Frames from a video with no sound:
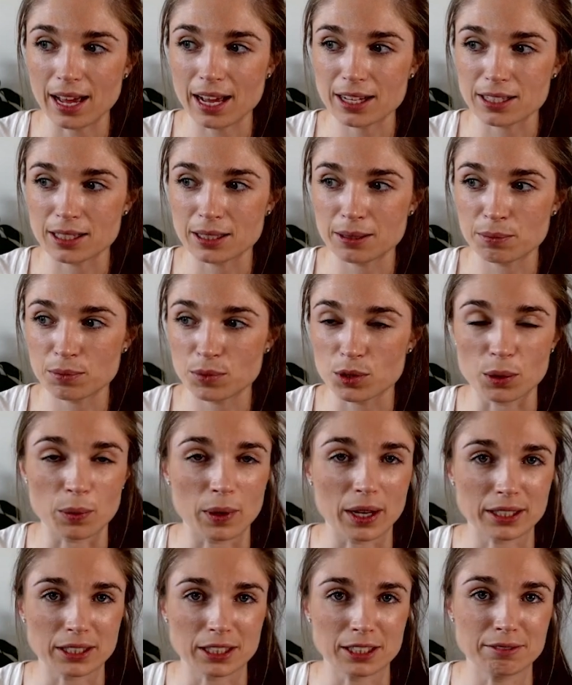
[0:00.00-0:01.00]
atom so
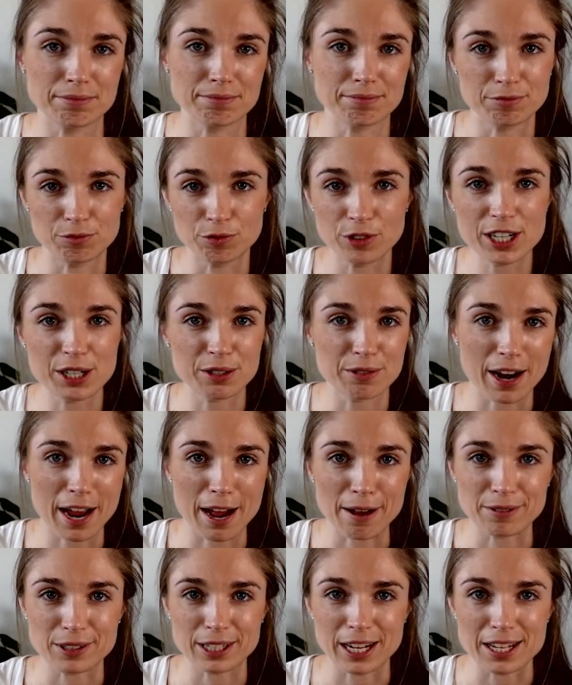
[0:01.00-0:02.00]
I can read around,